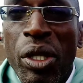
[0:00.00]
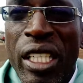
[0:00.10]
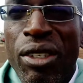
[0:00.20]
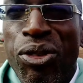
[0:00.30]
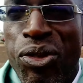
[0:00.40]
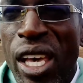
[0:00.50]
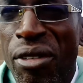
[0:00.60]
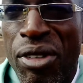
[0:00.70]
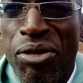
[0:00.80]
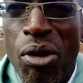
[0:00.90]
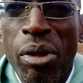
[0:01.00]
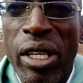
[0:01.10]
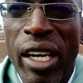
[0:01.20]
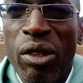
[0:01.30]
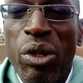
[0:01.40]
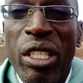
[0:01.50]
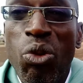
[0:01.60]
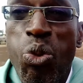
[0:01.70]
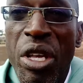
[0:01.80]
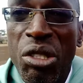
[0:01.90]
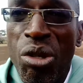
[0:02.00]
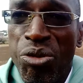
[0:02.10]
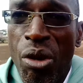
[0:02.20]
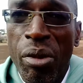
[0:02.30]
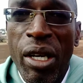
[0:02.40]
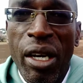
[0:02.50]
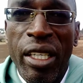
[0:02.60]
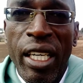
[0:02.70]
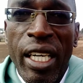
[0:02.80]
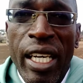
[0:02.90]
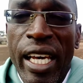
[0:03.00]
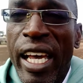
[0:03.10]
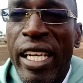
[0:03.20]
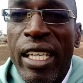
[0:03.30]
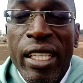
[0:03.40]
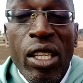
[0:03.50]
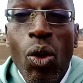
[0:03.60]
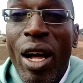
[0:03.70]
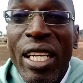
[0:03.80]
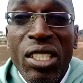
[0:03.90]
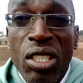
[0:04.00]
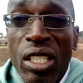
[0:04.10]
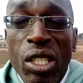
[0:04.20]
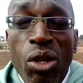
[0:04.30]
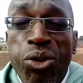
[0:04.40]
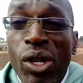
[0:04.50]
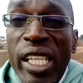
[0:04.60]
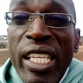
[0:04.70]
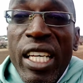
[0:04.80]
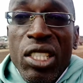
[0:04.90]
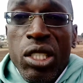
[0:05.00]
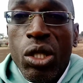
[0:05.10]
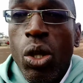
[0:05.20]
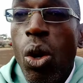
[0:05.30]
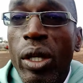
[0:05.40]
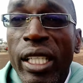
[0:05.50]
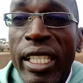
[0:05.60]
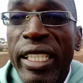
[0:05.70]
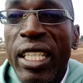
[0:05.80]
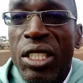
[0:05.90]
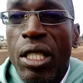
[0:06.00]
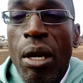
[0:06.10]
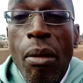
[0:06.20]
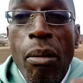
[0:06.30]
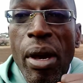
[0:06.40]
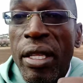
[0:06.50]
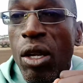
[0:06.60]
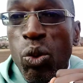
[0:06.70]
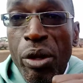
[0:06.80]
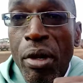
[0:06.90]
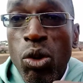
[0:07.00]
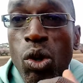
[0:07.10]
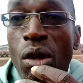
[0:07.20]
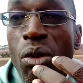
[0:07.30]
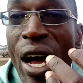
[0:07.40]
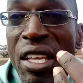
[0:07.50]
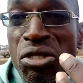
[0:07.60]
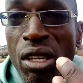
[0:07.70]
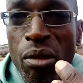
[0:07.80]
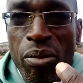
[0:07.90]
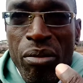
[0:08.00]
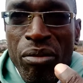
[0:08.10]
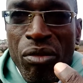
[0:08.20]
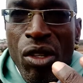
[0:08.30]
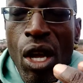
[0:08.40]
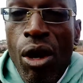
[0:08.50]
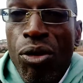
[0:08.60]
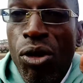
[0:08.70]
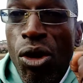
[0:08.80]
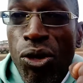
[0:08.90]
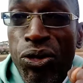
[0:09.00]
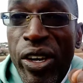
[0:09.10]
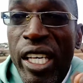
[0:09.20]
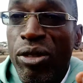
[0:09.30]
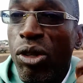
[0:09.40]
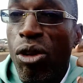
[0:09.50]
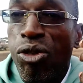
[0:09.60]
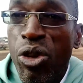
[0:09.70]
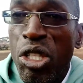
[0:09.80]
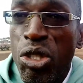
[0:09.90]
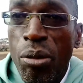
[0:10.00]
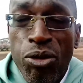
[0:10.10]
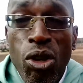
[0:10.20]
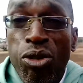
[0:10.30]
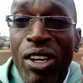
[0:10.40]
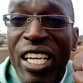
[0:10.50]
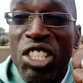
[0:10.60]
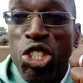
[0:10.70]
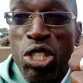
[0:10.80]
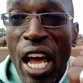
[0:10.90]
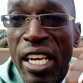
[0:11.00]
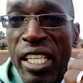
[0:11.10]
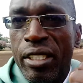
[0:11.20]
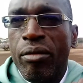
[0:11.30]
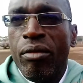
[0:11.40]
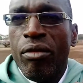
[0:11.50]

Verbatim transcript: we need favor from God. We need wisdom from God. And the world is in need of leaders, godly leaders, men and women who will rise up full of faith, full of wisdom, full of understanding